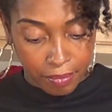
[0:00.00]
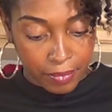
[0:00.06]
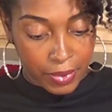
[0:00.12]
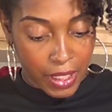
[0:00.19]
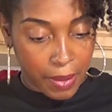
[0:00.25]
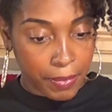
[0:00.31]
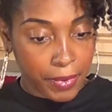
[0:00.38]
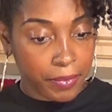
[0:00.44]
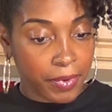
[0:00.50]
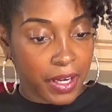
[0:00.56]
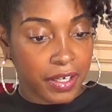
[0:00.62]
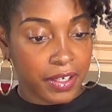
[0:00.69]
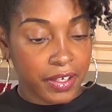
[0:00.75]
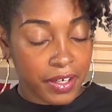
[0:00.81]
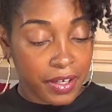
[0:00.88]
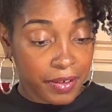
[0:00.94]
Plop it right
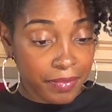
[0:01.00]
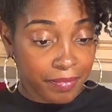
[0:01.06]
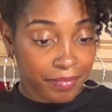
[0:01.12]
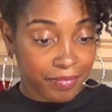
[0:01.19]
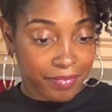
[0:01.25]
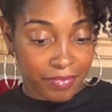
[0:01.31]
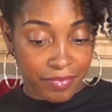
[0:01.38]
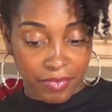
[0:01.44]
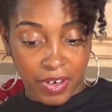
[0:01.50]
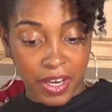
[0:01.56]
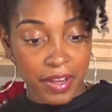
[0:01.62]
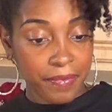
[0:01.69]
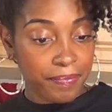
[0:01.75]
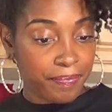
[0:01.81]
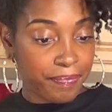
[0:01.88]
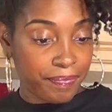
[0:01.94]
in there,
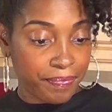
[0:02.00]
right?